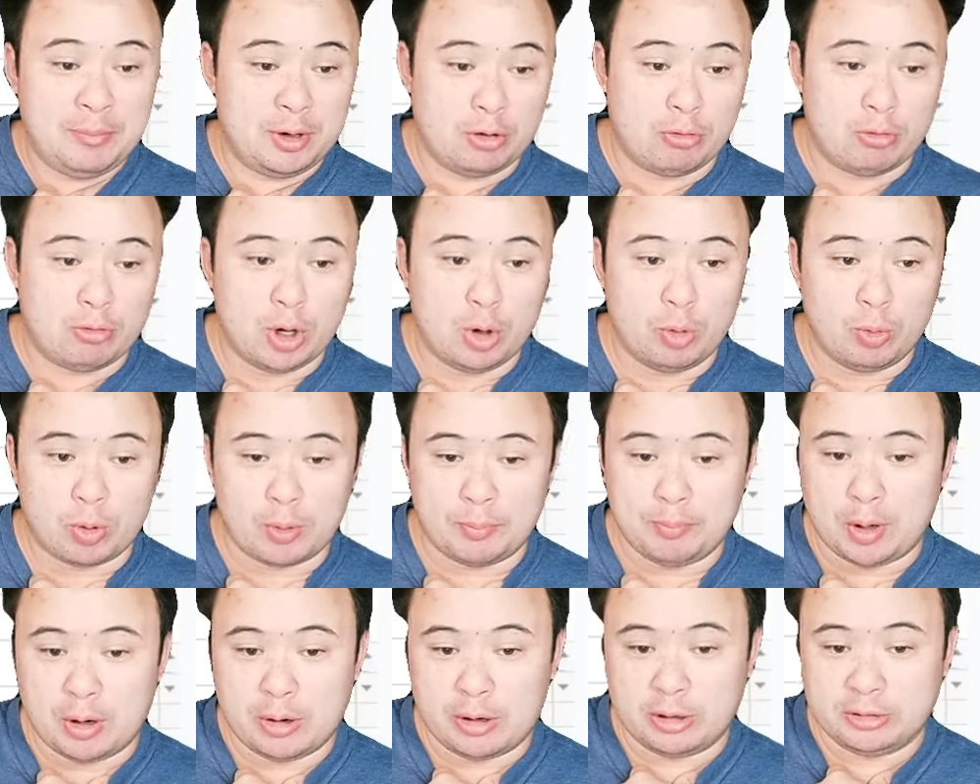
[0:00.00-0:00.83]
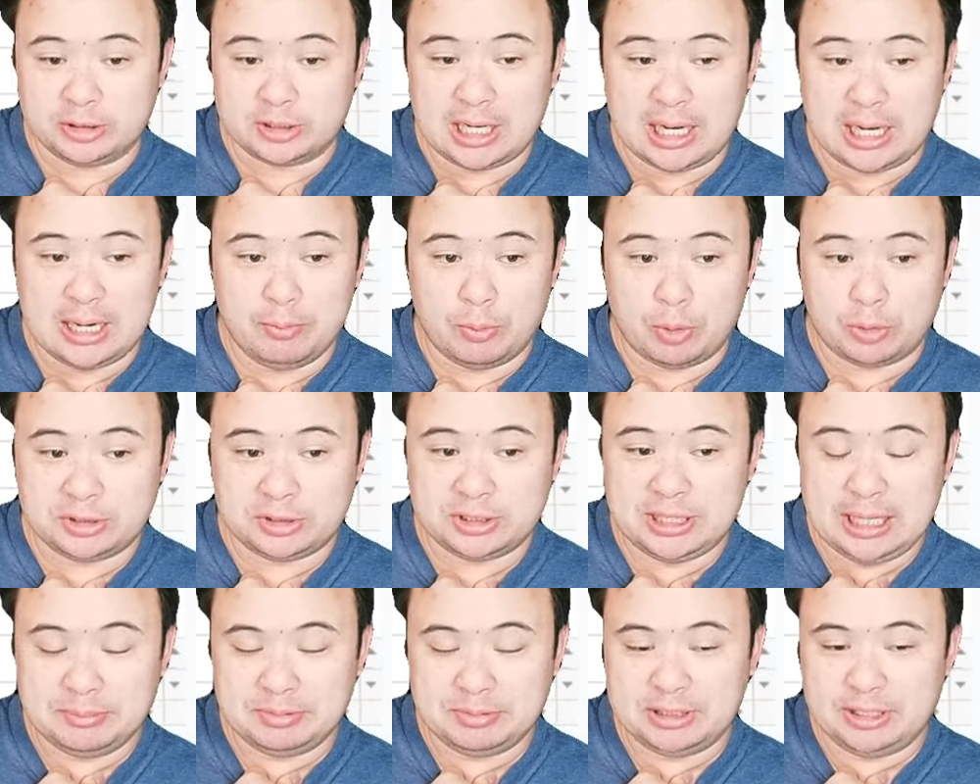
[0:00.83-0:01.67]
in a row where Barner's gotten more
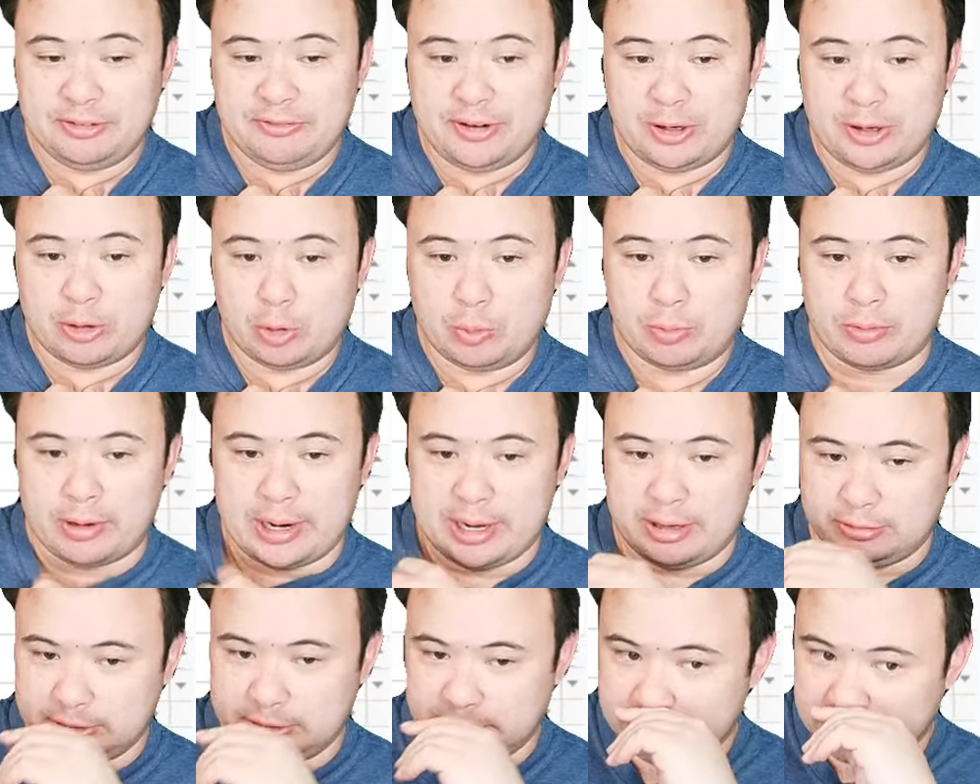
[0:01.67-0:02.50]
snaps than Pharaoh Brown.